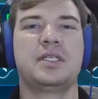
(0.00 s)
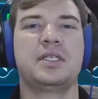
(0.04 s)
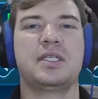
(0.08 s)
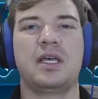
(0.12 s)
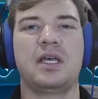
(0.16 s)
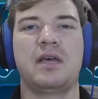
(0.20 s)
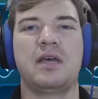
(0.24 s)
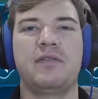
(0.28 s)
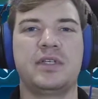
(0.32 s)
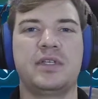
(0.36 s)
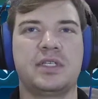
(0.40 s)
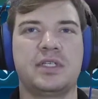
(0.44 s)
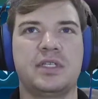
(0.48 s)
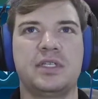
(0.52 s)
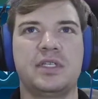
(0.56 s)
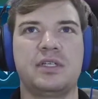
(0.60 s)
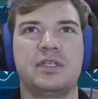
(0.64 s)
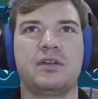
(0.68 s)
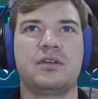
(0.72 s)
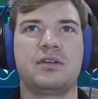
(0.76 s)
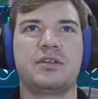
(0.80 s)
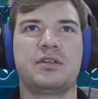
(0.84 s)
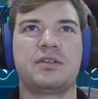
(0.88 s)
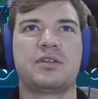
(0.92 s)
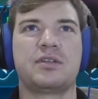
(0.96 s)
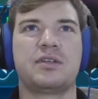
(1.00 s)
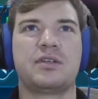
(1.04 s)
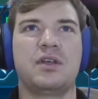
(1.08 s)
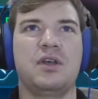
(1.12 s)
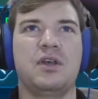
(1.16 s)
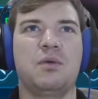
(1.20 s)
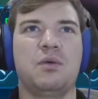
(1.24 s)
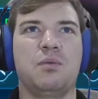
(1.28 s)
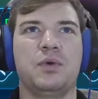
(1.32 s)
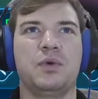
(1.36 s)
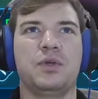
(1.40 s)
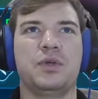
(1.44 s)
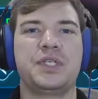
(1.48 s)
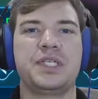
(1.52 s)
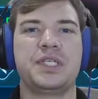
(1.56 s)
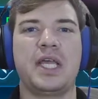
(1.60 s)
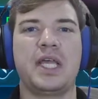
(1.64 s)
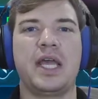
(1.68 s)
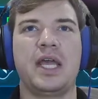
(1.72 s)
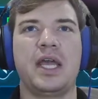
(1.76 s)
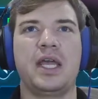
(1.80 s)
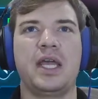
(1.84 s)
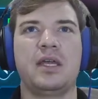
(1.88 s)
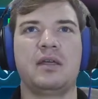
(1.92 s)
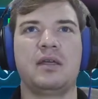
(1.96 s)
Obviously yours will
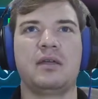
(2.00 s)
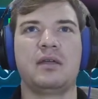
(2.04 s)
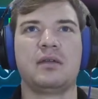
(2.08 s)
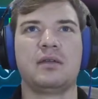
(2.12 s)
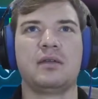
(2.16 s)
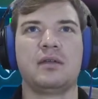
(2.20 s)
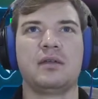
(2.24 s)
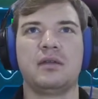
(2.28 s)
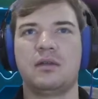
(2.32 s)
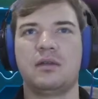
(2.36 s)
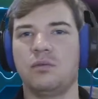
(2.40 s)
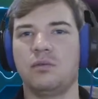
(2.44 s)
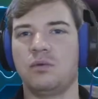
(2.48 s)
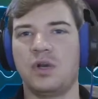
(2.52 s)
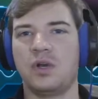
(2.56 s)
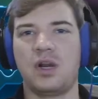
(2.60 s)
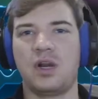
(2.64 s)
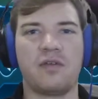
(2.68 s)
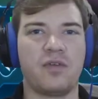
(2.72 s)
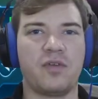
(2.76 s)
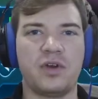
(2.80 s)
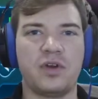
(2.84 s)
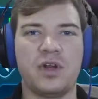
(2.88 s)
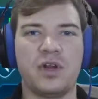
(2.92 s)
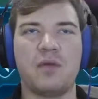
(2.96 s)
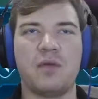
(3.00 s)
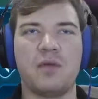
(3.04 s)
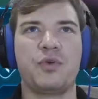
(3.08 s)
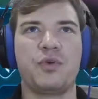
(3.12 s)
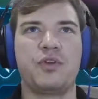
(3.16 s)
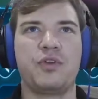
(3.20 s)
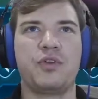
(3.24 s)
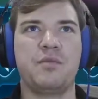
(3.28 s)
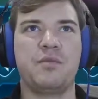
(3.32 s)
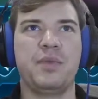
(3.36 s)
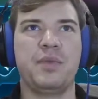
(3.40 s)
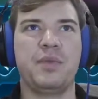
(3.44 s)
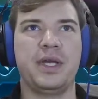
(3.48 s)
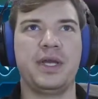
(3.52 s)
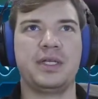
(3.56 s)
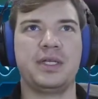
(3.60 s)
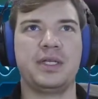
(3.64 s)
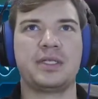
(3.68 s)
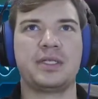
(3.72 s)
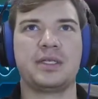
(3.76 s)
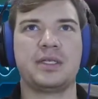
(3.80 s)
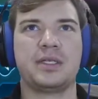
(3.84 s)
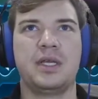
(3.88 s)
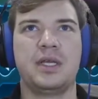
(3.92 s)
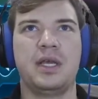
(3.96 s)
say whatever number you picked.
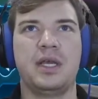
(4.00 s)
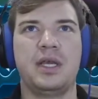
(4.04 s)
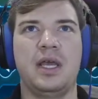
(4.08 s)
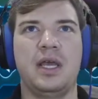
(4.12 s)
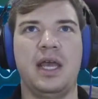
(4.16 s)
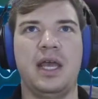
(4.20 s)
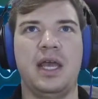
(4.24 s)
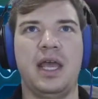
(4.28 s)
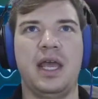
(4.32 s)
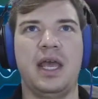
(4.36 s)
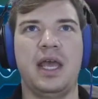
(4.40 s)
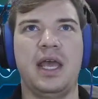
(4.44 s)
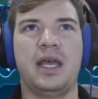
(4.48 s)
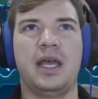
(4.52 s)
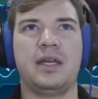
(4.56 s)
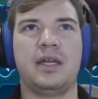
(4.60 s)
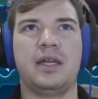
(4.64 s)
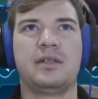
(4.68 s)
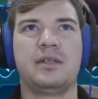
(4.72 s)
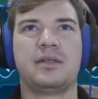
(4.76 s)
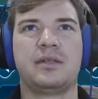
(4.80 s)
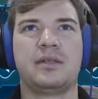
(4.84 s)
And